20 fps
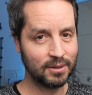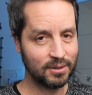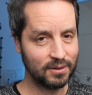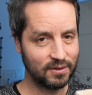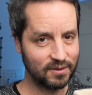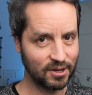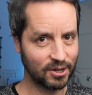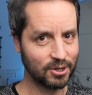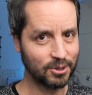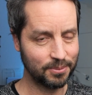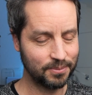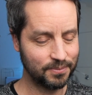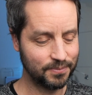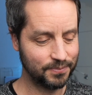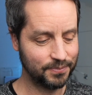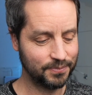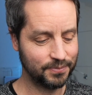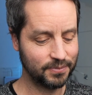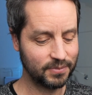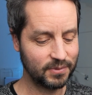So,
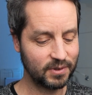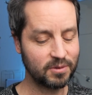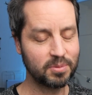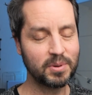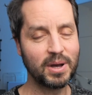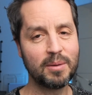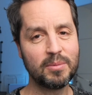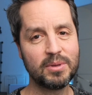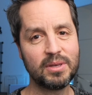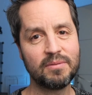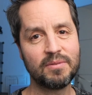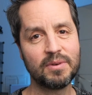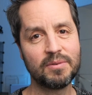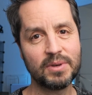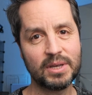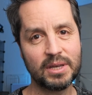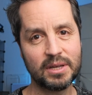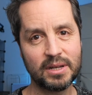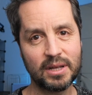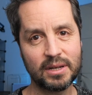Swami
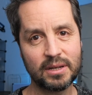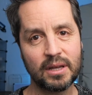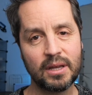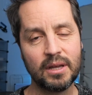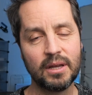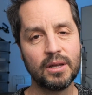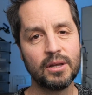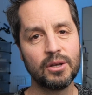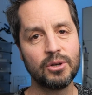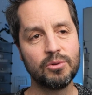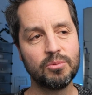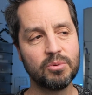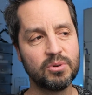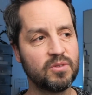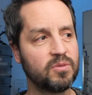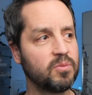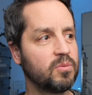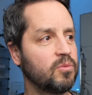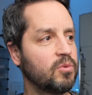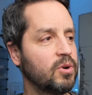Vivekananda, who
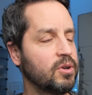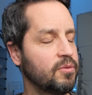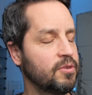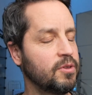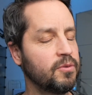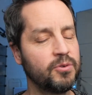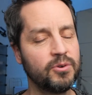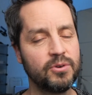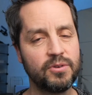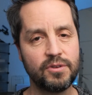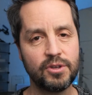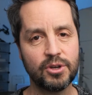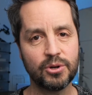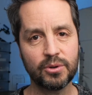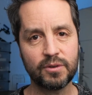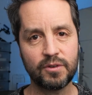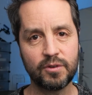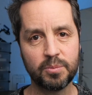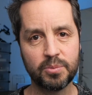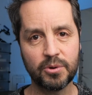was one of the first
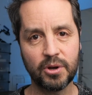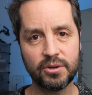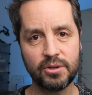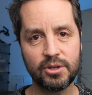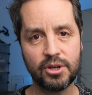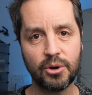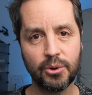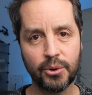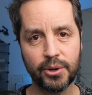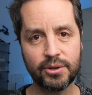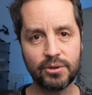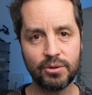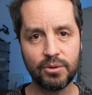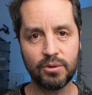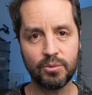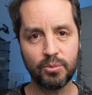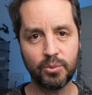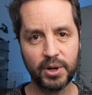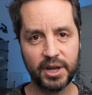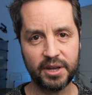yogis who brought yoga to
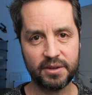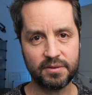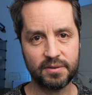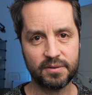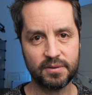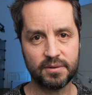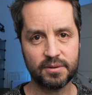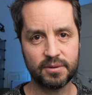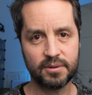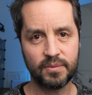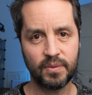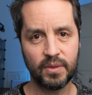the West.